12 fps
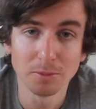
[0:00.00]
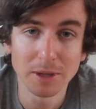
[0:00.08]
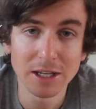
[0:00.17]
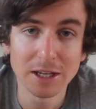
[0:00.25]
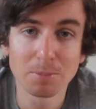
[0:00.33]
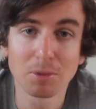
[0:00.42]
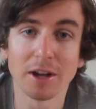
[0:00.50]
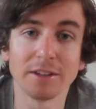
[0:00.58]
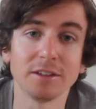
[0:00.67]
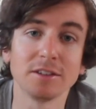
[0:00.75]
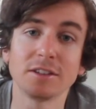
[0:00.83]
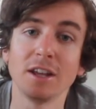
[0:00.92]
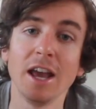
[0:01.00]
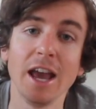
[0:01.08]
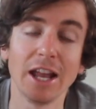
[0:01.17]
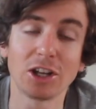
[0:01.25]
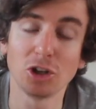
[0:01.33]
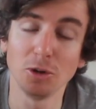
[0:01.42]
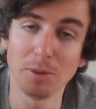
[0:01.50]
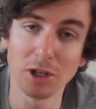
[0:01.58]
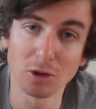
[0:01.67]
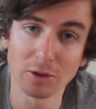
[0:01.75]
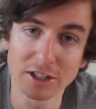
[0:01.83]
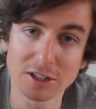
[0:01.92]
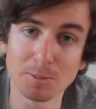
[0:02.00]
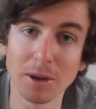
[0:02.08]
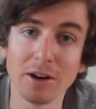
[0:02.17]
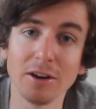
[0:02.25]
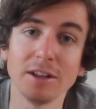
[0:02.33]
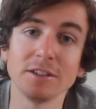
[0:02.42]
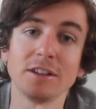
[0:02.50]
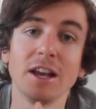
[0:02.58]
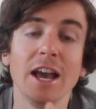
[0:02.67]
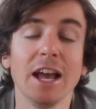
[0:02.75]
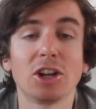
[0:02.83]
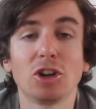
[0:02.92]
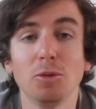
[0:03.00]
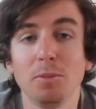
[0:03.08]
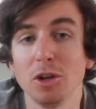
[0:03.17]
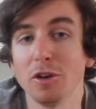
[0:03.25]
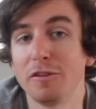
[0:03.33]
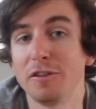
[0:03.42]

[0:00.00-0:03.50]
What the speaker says: media presence, it could be your experience, it could be your